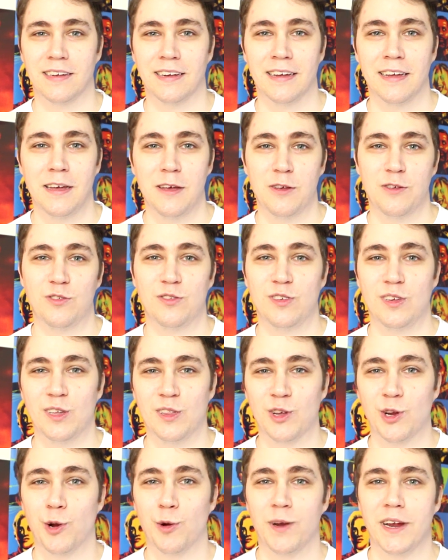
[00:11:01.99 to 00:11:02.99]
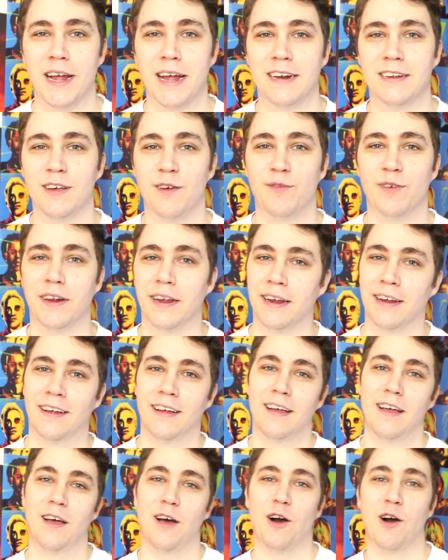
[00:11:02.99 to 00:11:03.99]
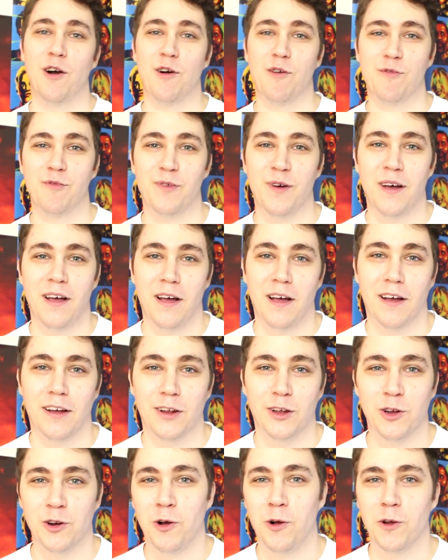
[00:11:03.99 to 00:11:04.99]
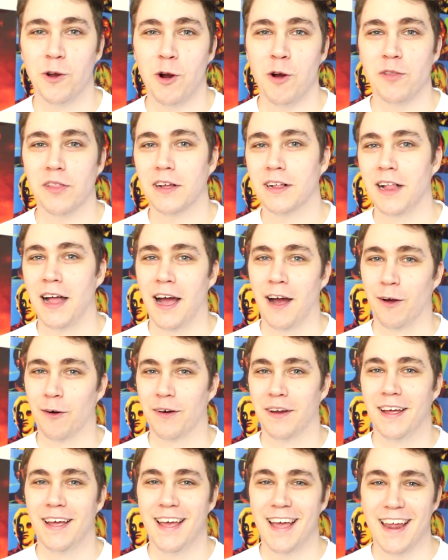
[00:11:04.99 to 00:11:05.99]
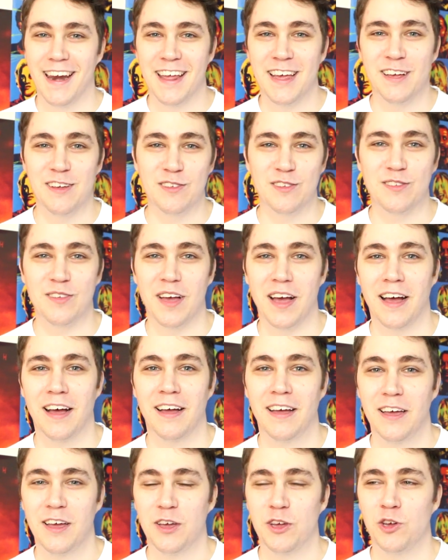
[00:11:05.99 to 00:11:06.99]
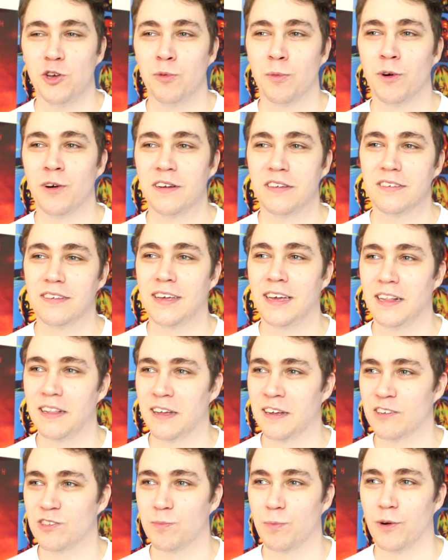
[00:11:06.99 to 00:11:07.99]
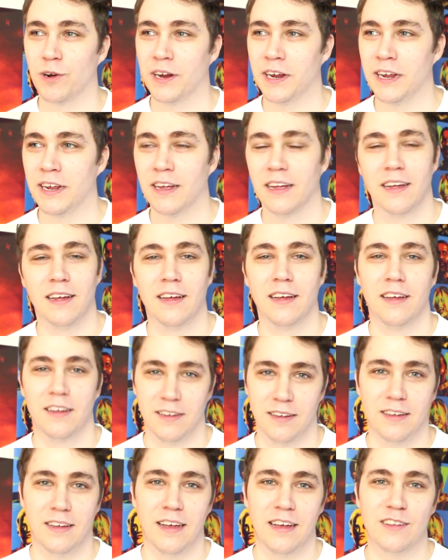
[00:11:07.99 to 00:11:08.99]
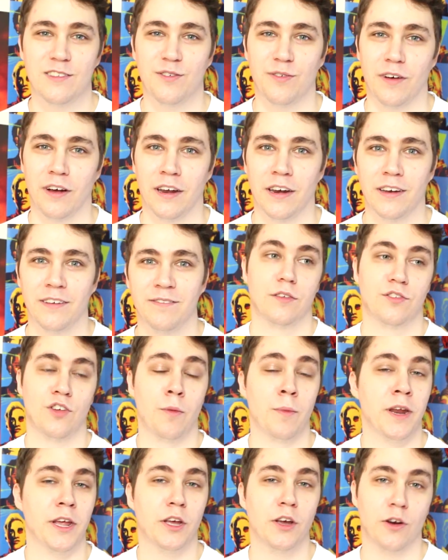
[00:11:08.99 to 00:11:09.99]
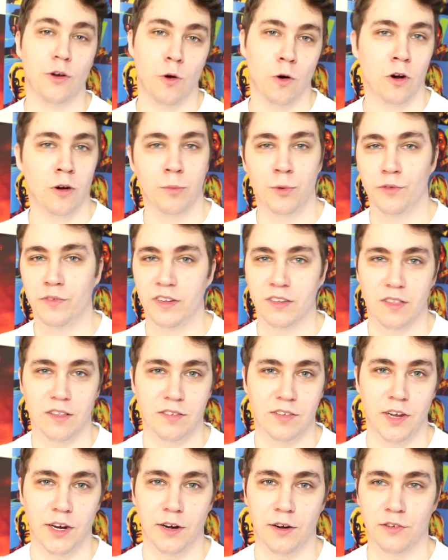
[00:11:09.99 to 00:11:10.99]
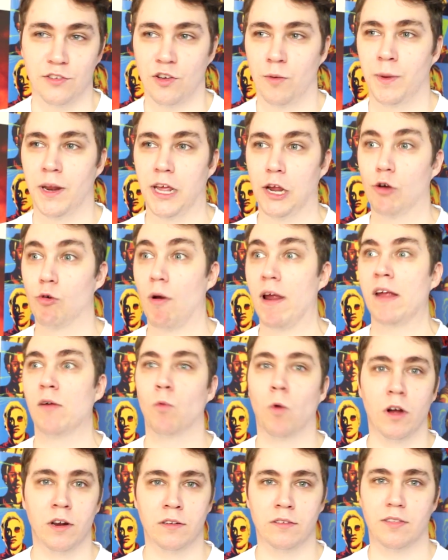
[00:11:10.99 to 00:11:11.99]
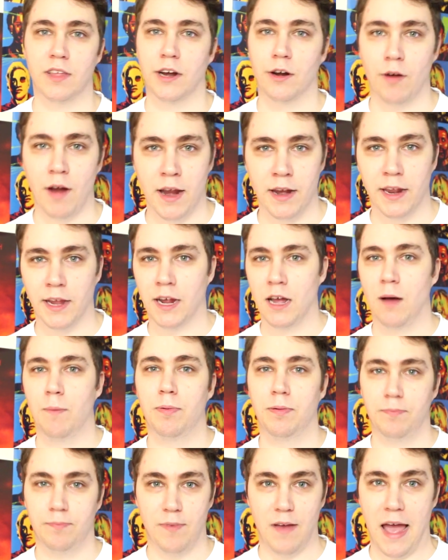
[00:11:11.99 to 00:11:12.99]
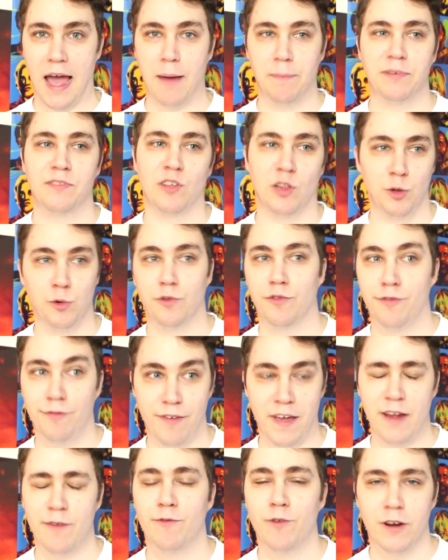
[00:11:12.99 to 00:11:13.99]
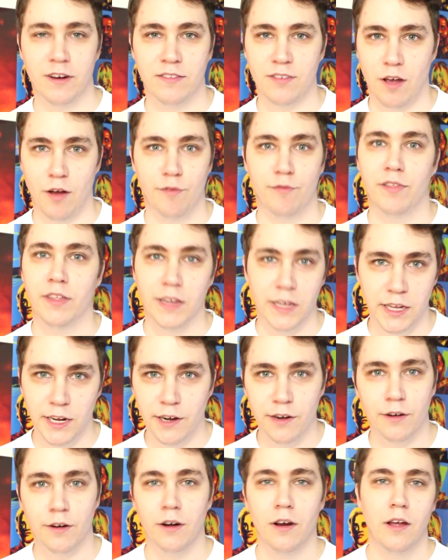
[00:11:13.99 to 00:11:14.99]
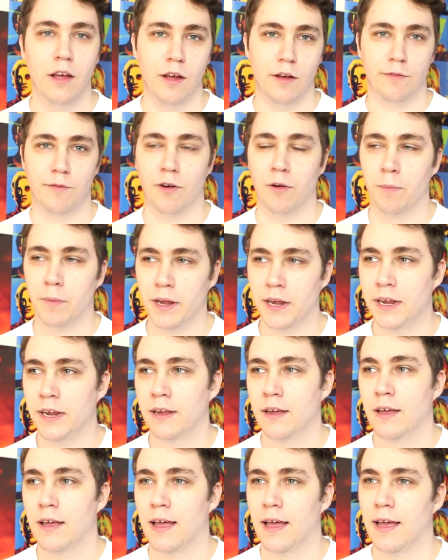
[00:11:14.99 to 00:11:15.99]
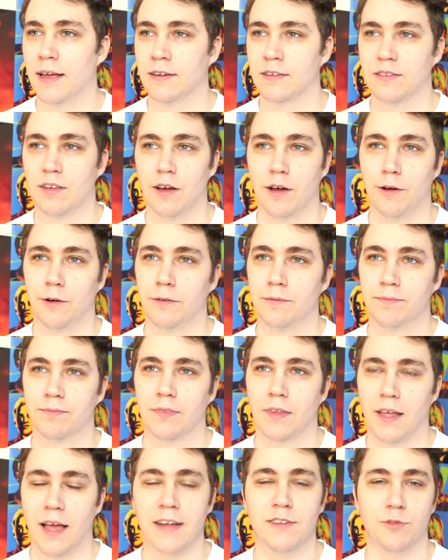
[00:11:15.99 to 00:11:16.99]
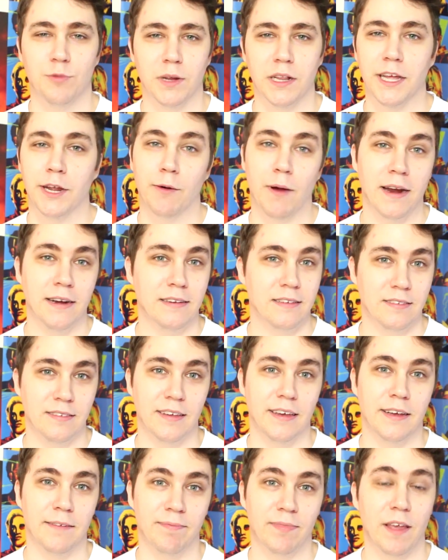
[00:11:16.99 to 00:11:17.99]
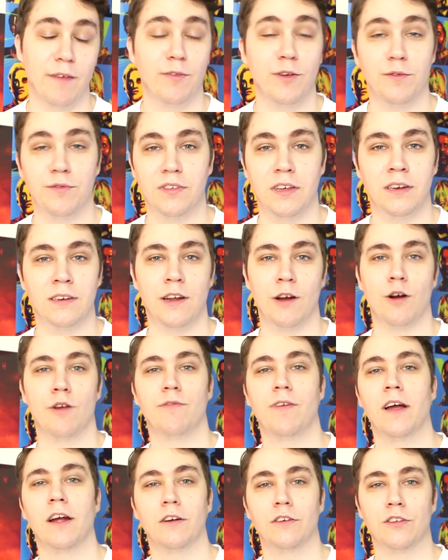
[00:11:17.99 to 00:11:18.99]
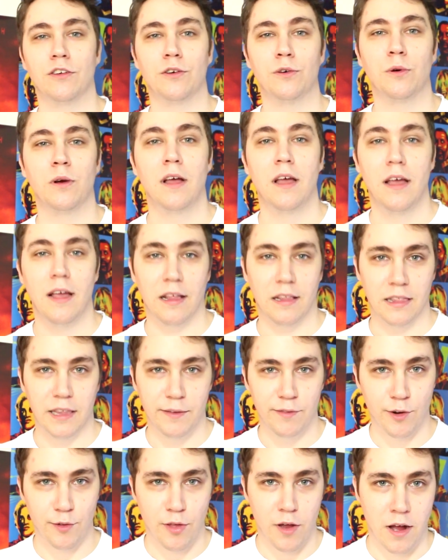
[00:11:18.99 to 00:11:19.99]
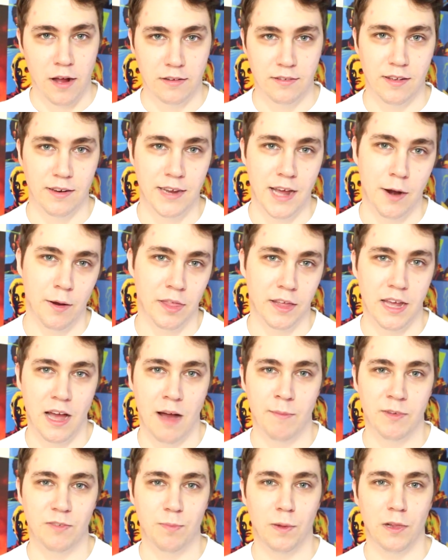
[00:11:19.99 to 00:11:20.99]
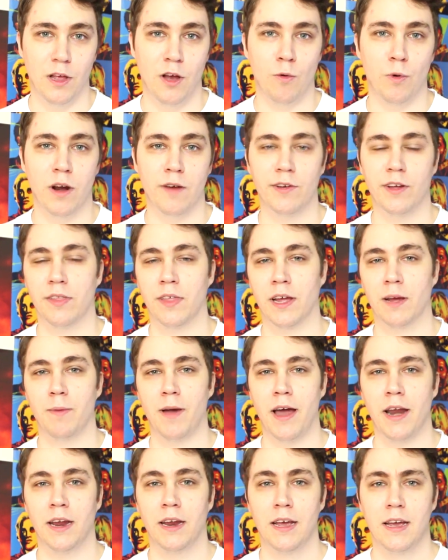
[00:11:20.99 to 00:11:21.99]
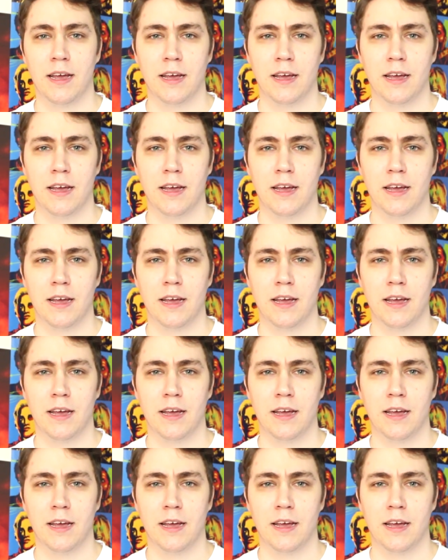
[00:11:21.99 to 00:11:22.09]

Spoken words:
to see the creativity of good old Art the Clown and his humorous killing spree, it's fun. So many good horror movies this year, so many great ones that are ending up absolute favorites of the year for me, and so that's really great to see. If you've seen Terrifier 2, leave your thoughts down in the comments below, whatever you think about it.